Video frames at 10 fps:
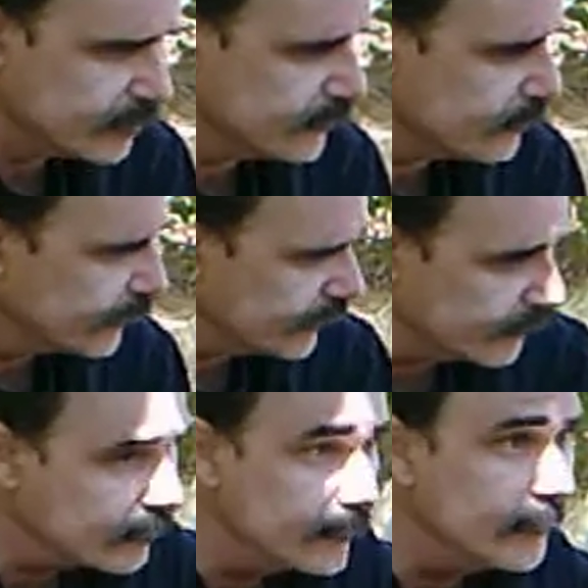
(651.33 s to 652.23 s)
before their
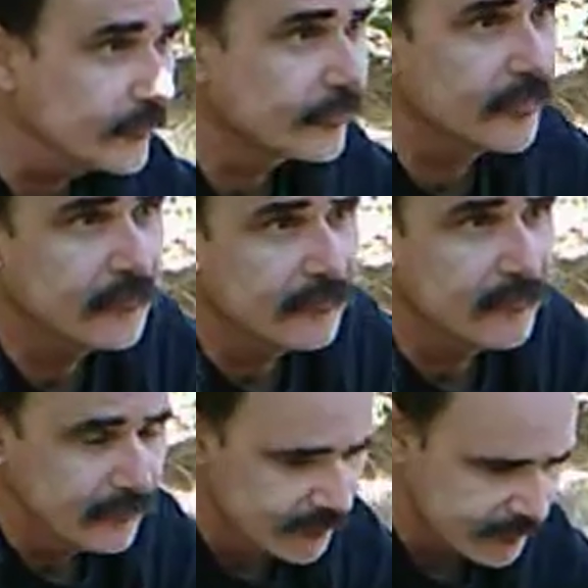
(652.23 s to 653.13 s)
fruits
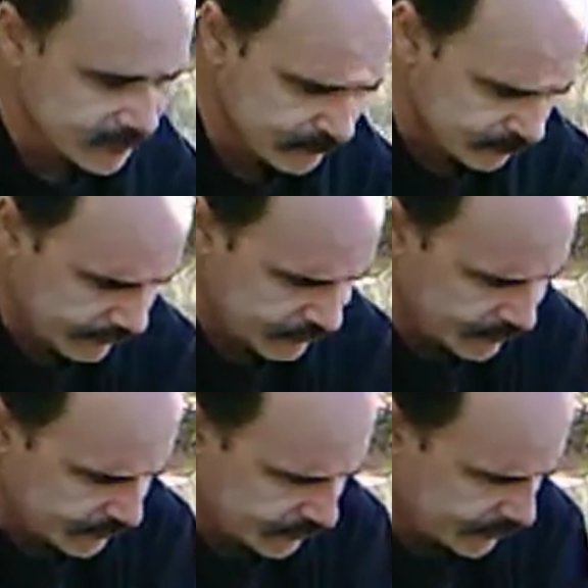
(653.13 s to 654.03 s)

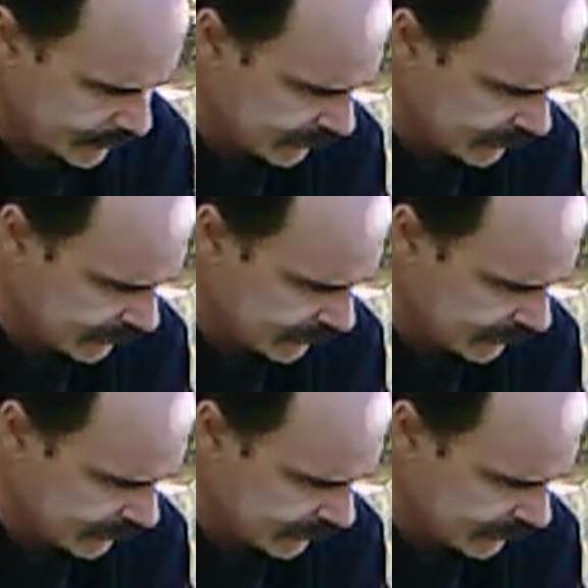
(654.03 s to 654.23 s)
matured.